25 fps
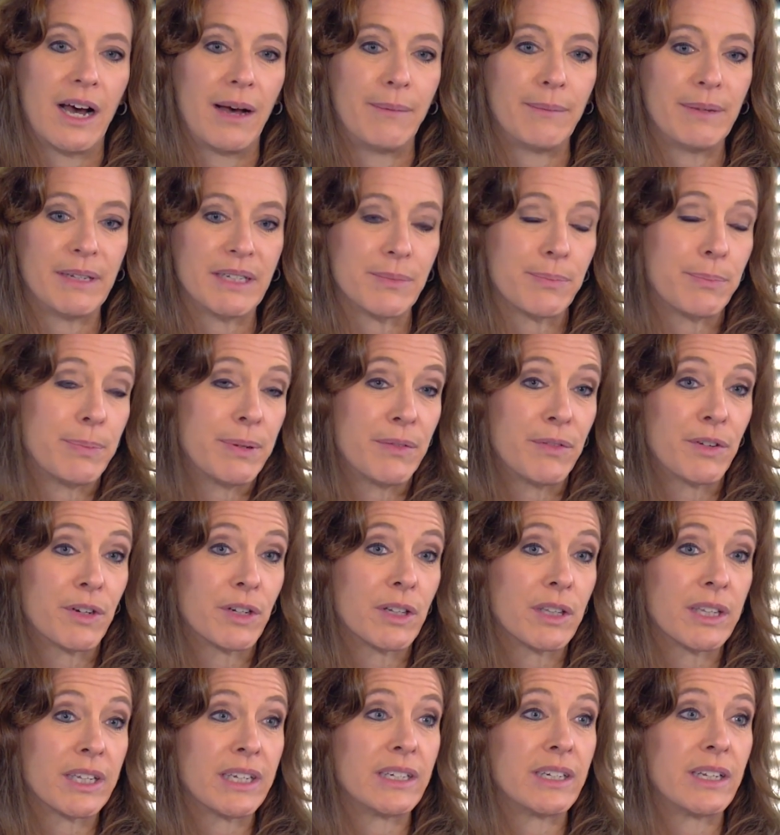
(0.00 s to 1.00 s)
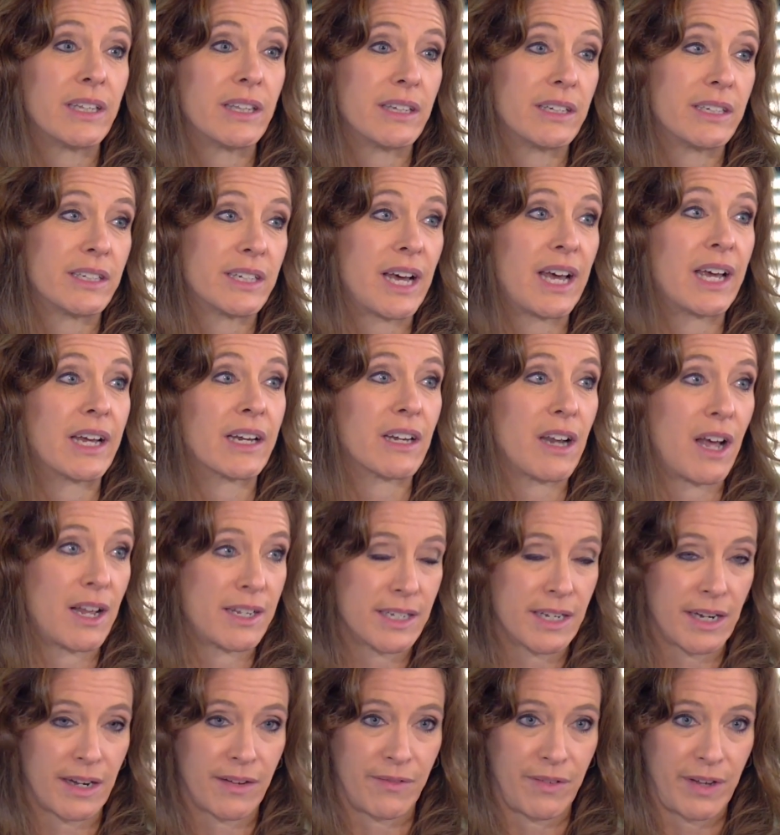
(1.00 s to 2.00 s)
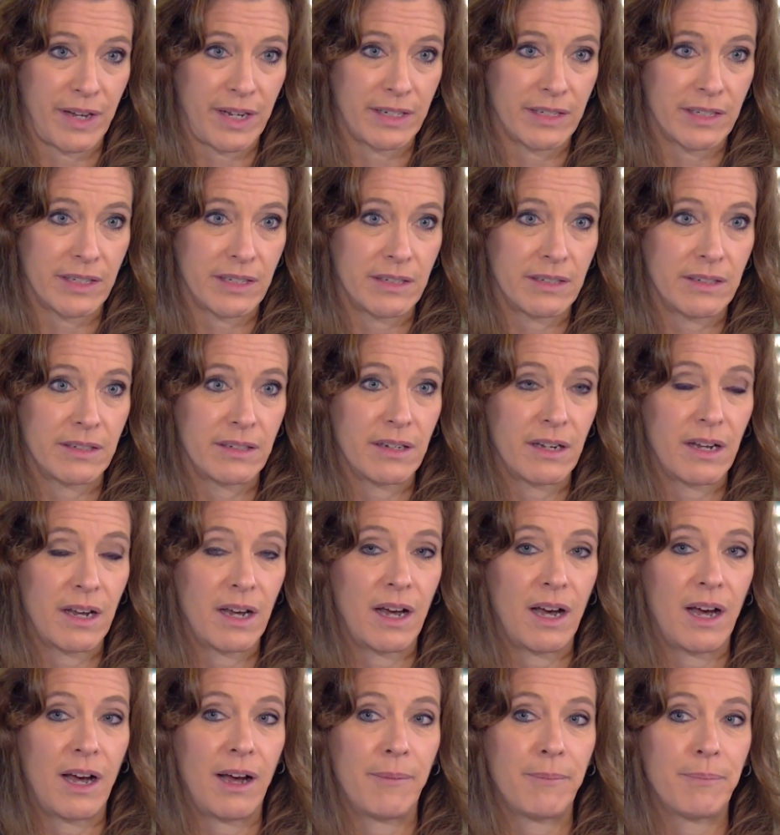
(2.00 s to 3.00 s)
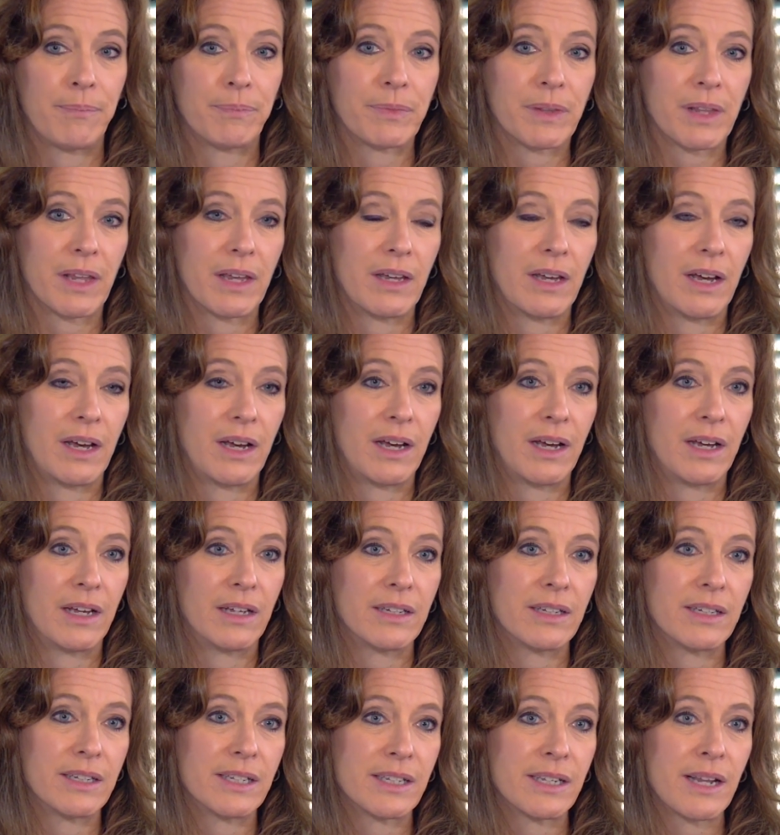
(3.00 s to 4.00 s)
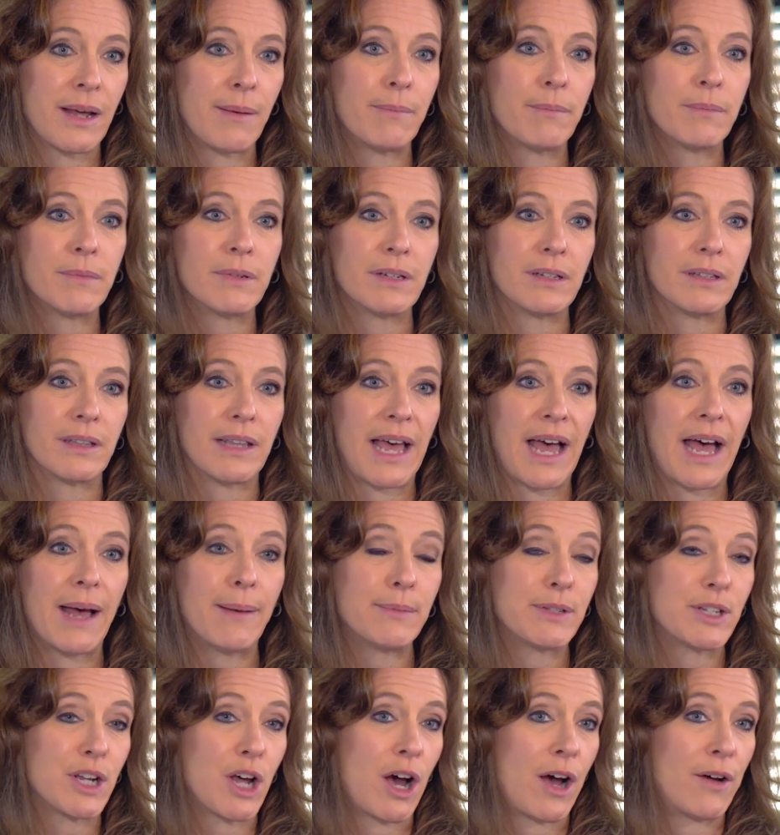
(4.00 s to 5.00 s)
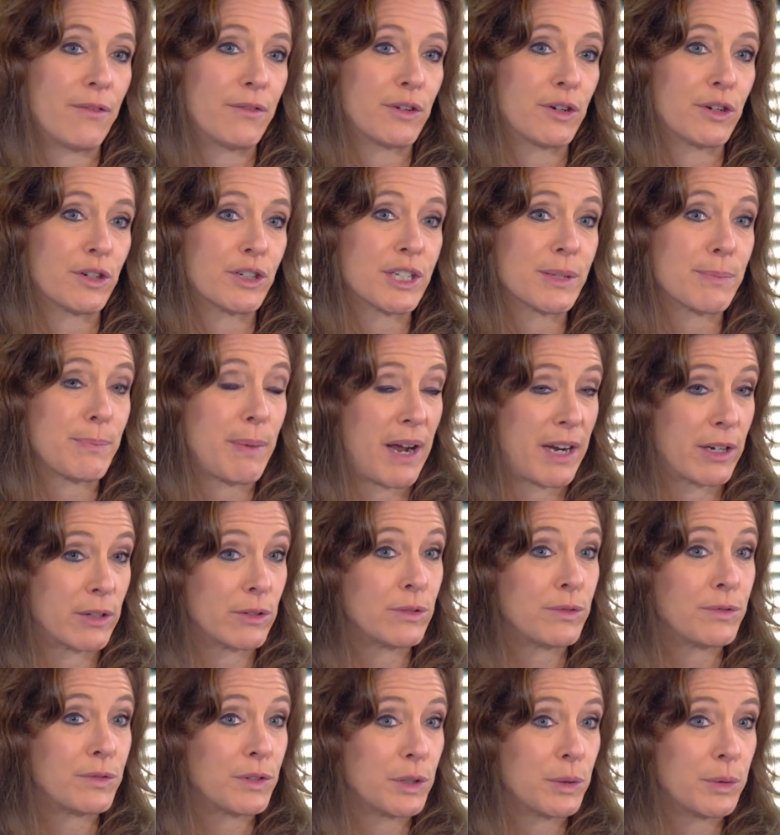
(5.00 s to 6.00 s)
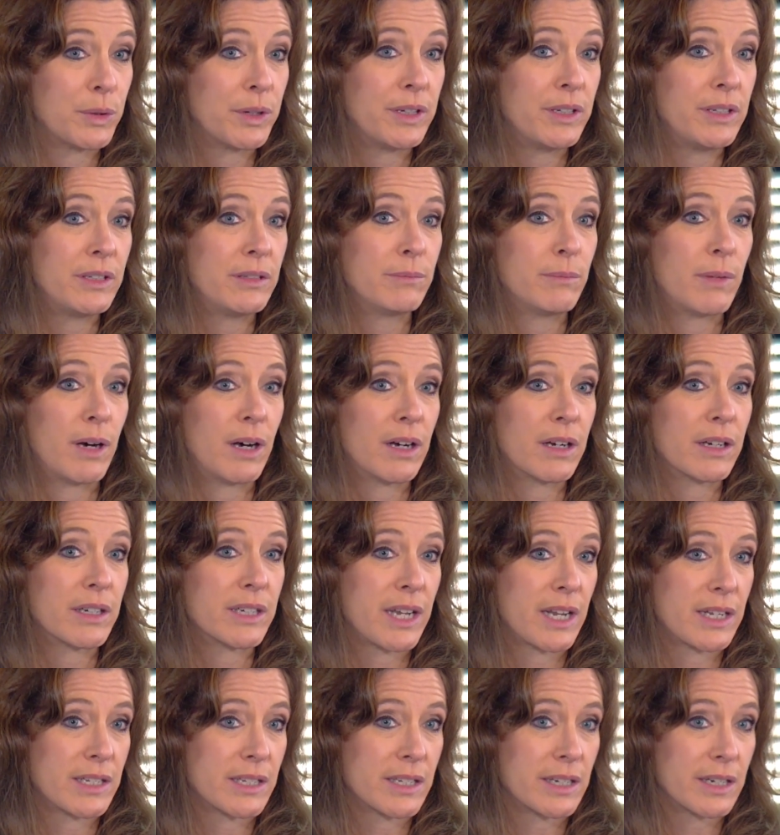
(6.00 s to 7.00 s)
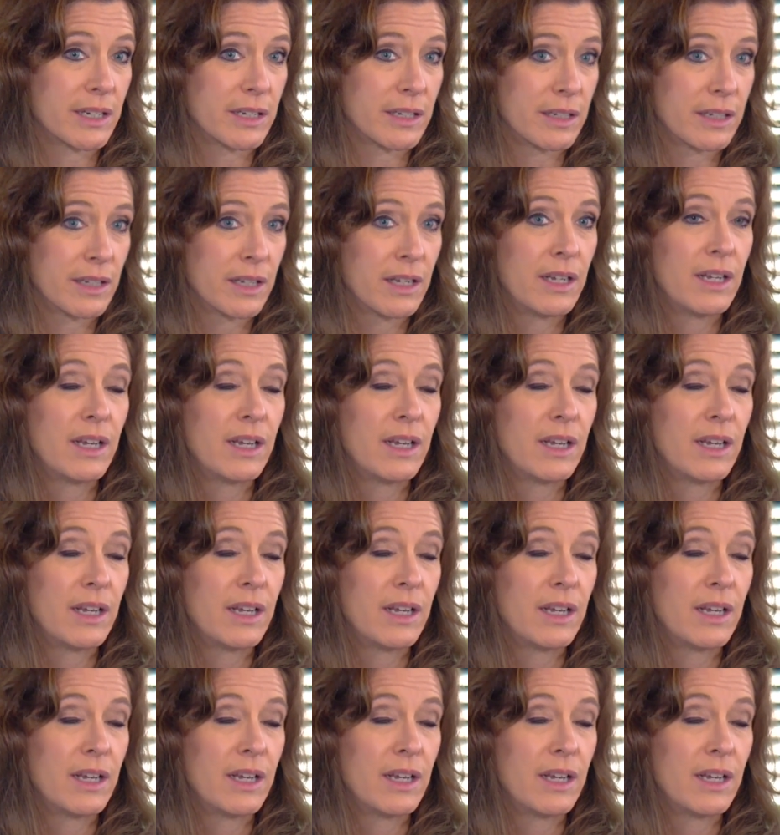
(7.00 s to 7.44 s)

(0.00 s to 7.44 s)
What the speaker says: is pivotal in the diagnostic phase. Some labs offer spinal fluid MOG testing.